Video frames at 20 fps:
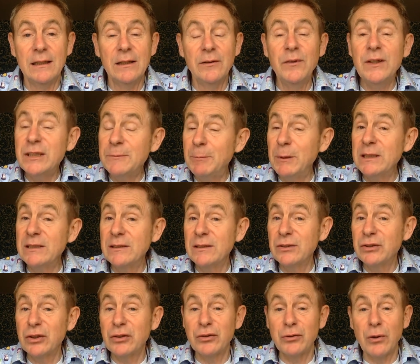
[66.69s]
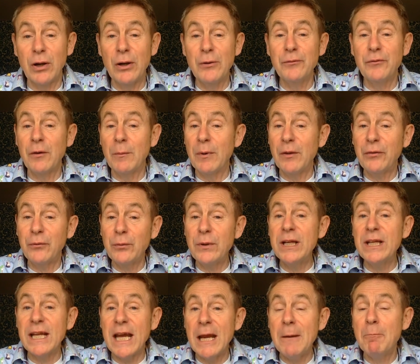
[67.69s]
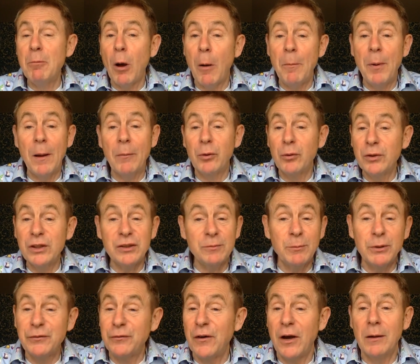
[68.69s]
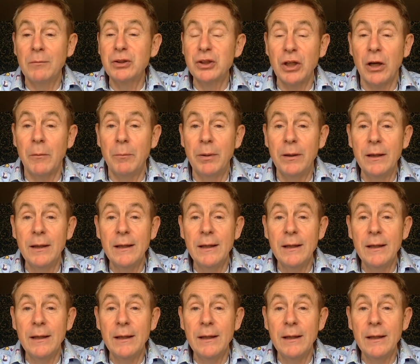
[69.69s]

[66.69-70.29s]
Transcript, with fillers: This business has grown from a three day pop up Christmas farm shop